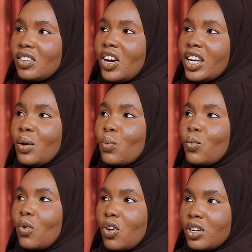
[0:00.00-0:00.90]
there any
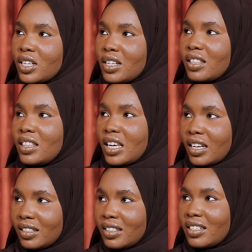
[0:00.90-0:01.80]
one
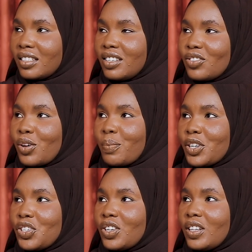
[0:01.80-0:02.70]
thing in
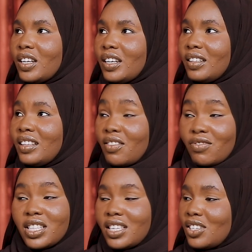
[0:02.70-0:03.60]
particular that
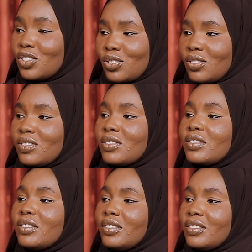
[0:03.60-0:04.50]
really hit you
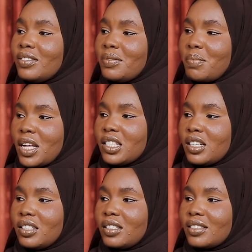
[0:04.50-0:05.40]

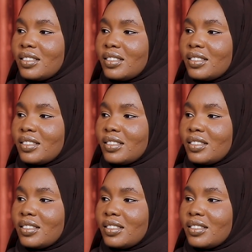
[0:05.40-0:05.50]
mentally?